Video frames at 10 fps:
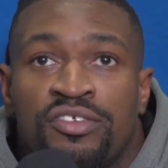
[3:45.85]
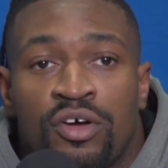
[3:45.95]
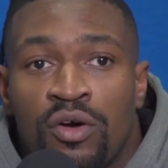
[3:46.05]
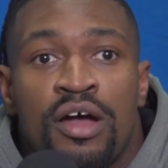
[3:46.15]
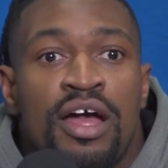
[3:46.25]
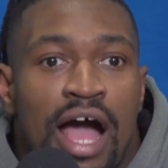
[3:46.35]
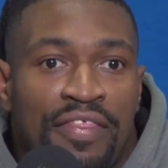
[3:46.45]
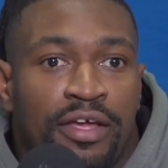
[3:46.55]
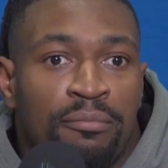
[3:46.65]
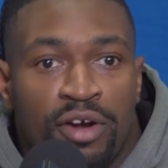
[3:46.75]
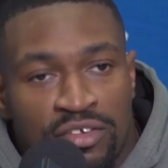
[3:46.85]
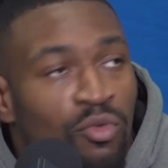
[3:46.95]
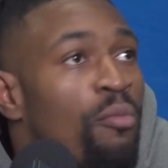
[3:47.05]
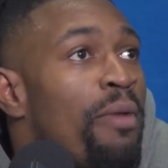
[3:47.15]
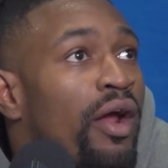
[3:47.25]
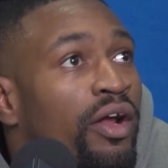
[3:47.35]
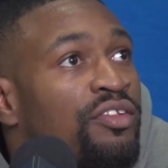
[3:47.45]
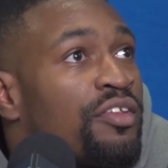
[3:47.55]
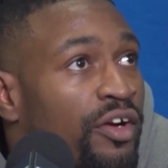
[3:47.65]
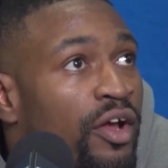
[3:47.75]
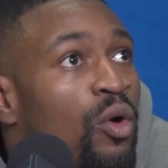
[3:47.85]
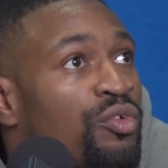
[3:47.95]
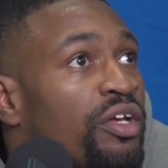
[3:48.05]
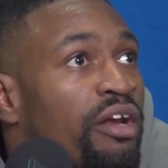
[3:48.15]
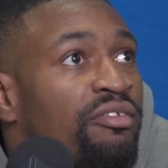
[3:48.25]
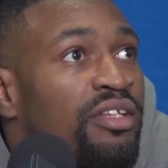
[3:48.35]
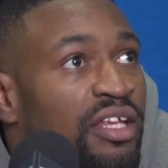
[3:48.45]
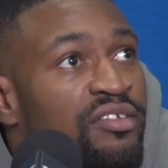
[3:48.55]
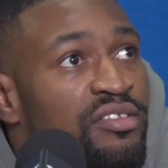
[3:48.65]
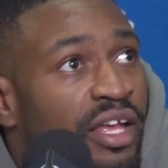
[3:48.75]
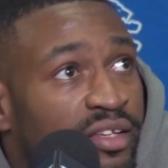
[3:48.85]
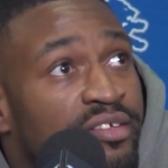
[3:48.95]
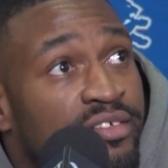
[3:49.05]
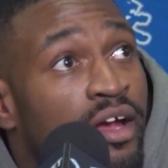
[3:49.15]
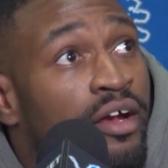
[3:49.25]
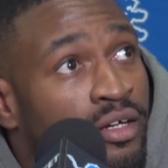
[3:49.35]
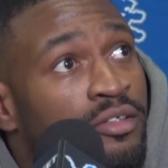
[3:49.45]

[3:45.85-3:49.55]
So I think it brings more merit to their coaching and everything that, is, that they say.